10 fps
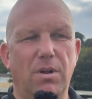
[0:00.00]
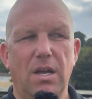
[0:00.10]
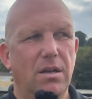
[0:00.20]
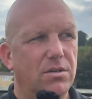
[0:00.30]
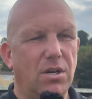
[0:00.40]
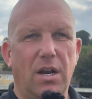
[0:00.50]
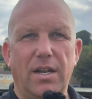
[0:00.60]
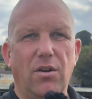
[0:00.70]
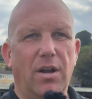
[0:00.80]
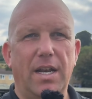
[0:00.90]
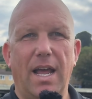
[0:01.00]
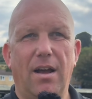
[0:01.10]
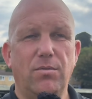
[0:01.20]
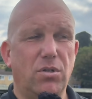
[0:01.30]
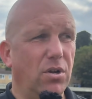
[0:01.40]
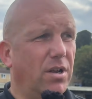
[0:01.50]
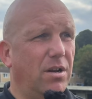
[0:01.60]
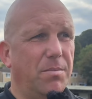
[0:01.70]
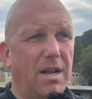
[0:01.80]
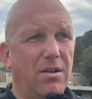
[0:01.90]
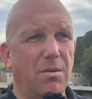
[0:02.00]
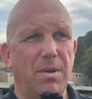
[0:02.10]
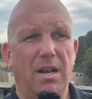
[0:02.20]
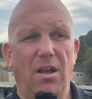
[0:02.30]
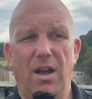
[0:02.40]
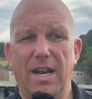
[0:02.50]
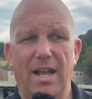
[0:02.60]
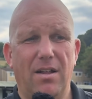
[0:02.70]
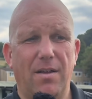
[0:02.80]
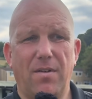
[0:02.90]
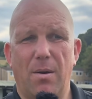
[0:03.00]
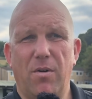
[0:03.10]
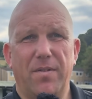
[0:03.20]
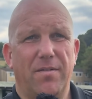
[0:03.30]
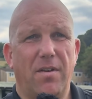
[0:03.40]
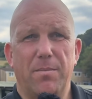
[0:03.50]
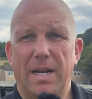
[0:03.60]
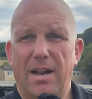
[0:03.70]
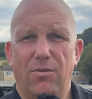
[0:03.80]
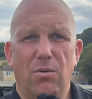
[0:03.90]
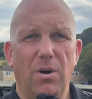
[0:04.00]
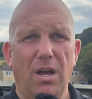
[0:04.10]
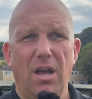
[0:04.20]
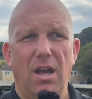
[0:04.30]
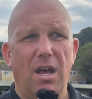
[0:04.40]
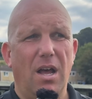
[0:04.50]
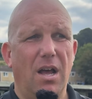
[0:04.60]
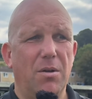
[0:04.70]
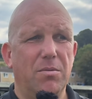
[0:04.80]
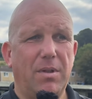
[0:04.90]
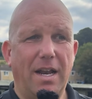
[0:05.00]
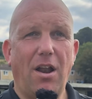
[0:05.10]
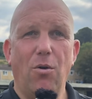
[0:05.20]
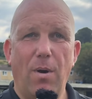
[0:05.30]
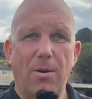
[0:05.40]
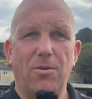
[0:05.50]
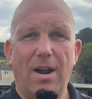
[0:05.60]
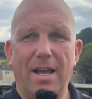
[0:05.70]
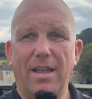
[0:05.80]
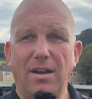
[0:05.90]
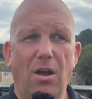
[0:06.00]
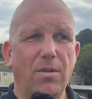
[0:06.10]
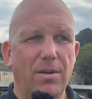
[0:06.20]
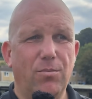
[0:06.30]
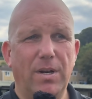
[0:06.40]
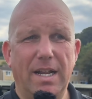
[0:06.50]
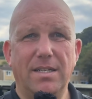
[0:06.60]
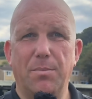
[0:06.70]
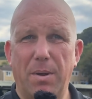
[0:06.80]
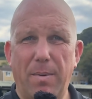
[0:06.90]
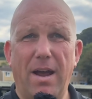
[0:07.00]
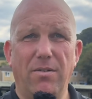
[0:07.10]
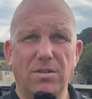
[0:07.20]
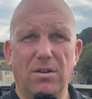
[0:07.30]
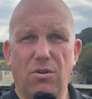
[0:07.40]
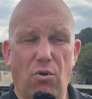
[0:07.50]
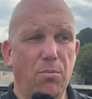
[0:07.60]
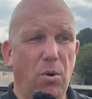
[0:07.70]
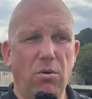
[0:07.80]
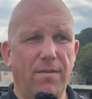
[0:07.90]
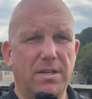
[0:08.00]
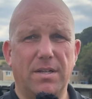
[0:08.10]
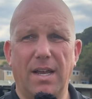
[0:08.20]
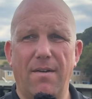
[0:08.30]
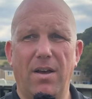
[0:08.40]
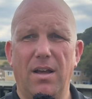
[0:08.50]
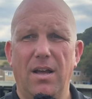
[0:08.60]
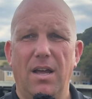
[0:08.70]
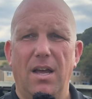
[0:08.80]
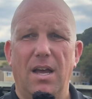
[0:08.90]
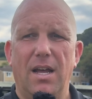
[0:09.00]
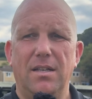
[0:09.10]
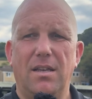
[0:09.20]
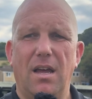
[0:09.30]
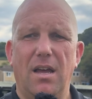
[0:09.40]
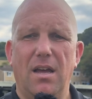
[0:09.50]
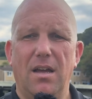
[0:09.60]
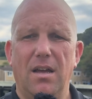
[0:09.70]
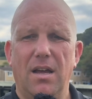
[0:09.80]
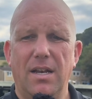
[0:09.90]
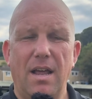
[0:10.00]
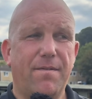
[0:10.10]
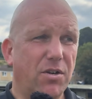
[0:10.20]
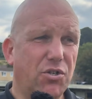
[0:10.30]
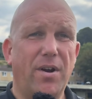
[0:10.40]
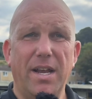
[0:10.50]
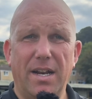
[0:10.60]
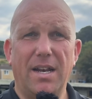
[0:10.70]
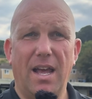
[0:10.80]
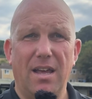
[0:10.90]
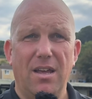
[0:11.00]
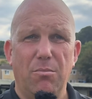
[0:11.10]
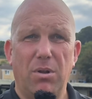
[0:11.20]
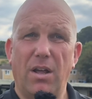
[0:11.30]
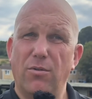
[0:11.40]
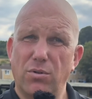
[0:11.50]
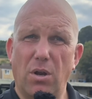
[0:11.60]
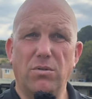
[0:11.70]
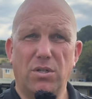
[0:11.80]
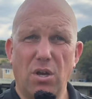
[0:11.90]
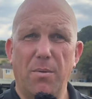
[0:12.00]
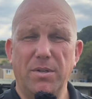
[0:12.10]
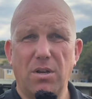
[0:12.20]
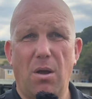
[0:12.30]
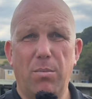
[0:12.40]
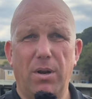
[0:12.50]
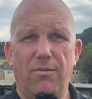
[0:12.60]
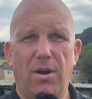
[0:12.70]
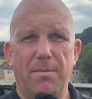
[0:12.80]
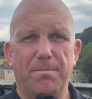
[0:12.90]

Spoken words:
Are certainly not in there. I'm just looking at them, they're looking me in the eye there, they've come off, they've given me their all. They know where we're at, they know that we need to be better as a group, all of us together, and they're frustrated in there, but they're also determined to go and put it right.